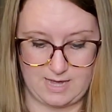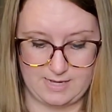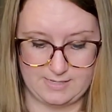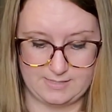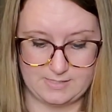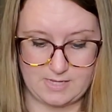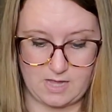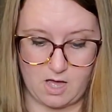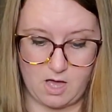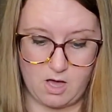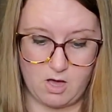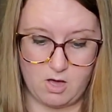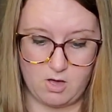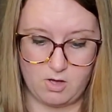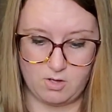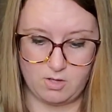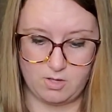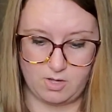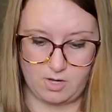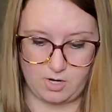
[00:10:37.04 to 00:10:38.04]
I
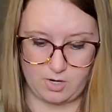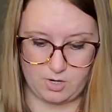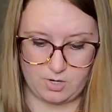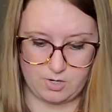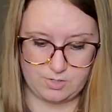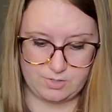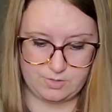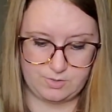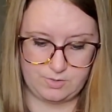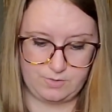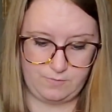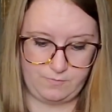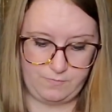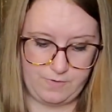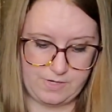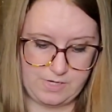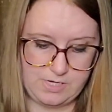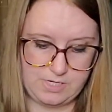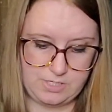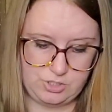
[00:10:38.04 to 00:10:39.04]
saw her
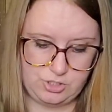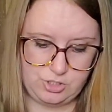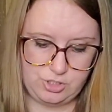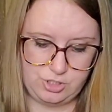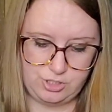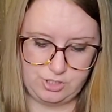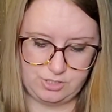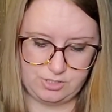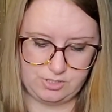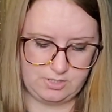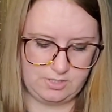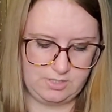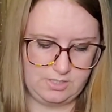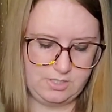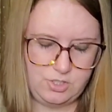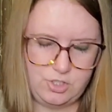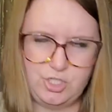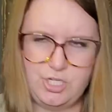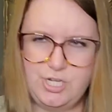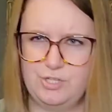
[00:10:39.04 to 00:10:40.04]
finish.
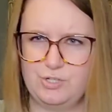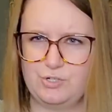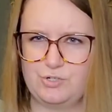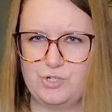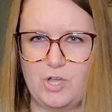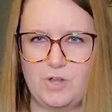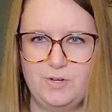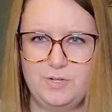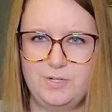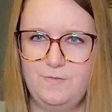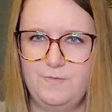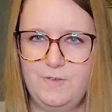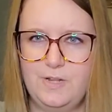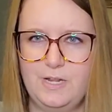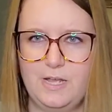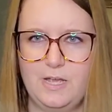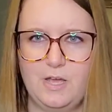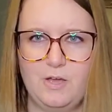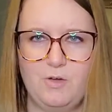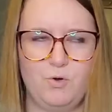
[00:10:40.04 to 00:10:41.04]
She either showed it in a
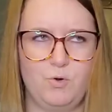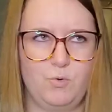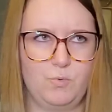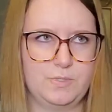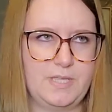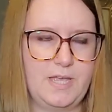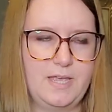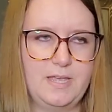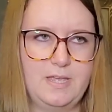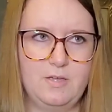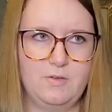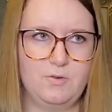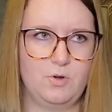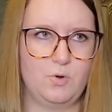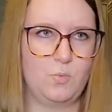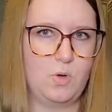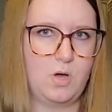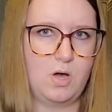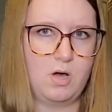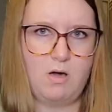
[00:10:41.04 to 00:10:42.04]
video or was hanging on
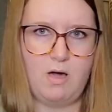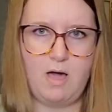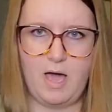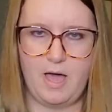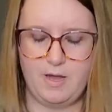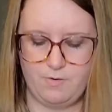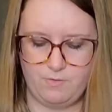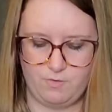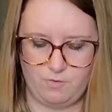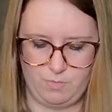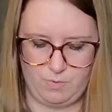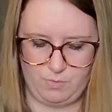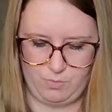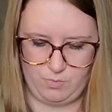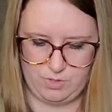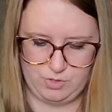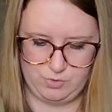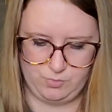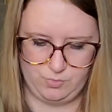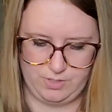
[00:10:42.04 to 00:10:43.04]
her wall. I don't remember
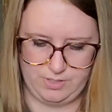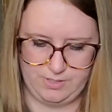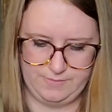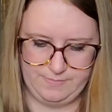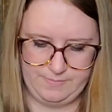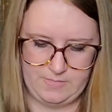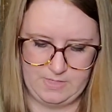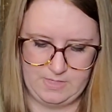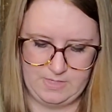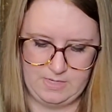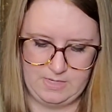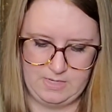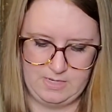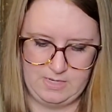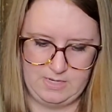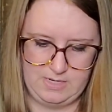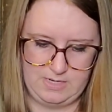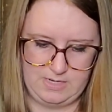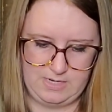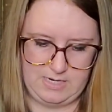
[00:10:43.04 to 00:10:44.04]
which one.
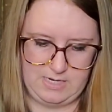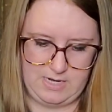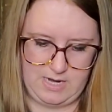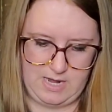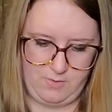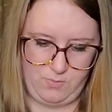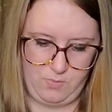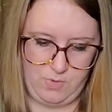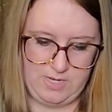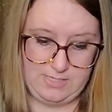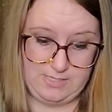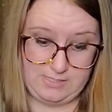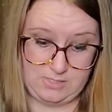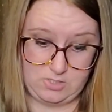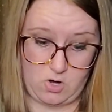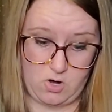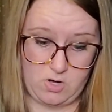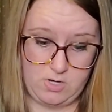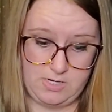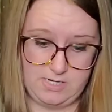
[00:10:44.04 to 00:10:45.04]
And we had
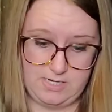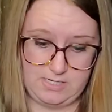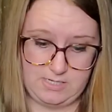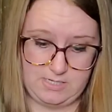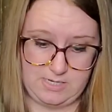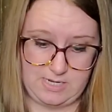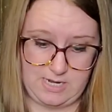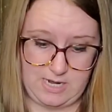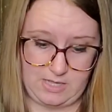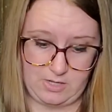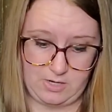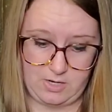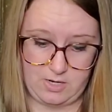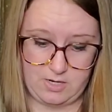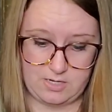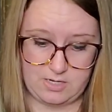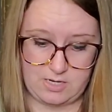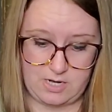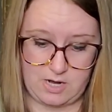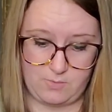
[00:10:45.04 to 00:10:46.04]
started it
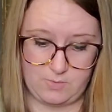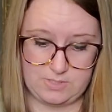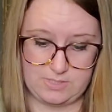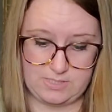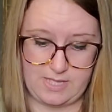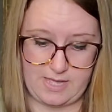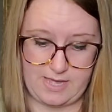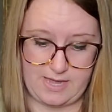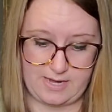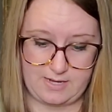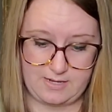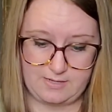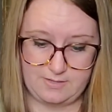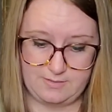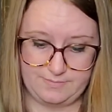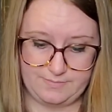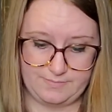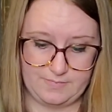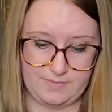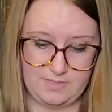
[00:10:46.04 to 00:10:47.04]
together, and I was like,
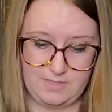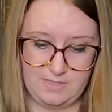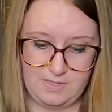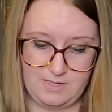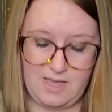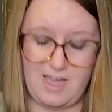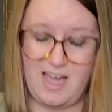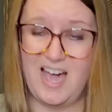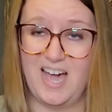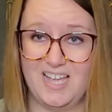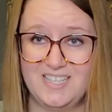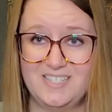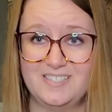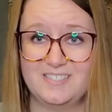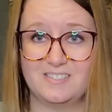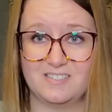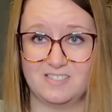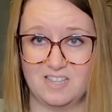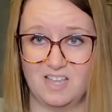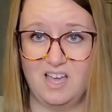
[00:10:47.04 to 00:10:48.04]
I
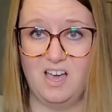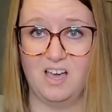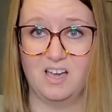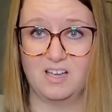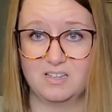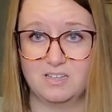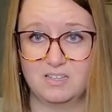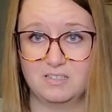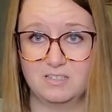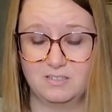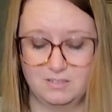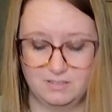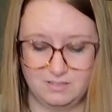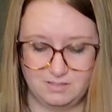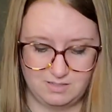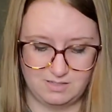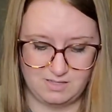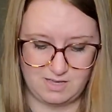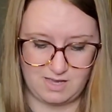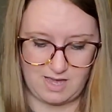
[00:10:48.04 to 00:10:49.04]
suck.
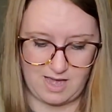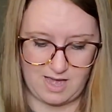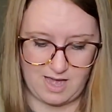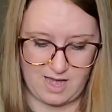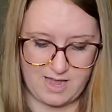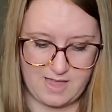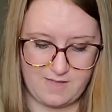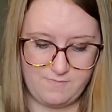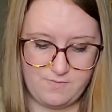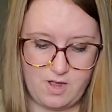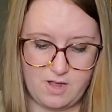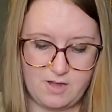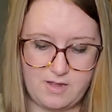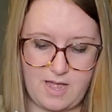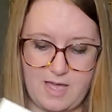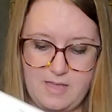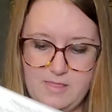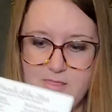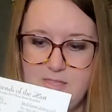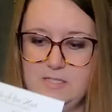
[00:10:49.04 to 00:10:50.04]
I have not
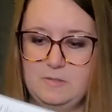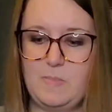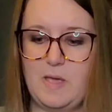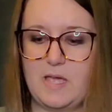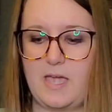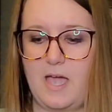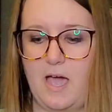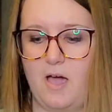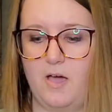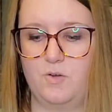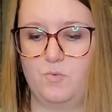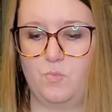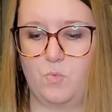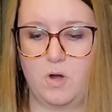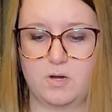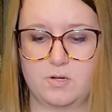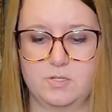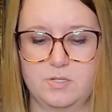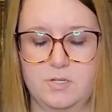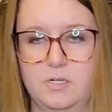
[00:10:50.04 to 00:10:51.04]
gotten this back out and
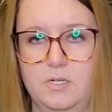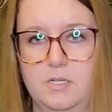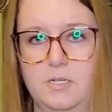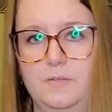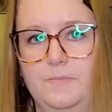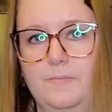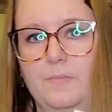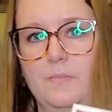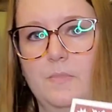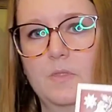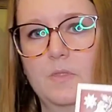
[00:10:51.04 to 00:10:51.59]
worked on it.